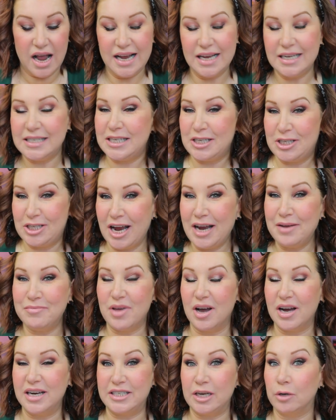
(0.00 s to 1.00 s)
It's a shame
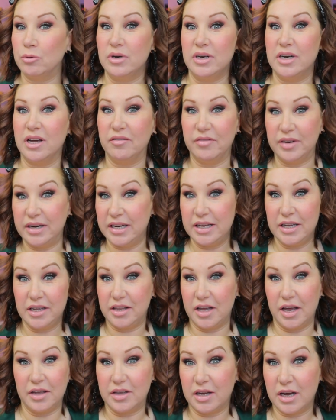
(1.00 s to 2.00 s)
that I don't love any of
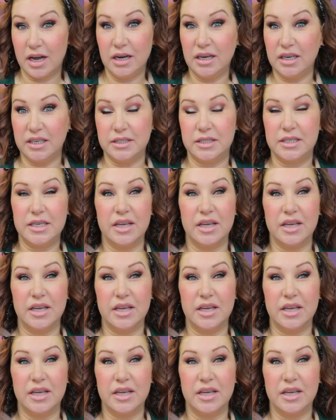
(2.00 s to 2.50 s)
the other colours.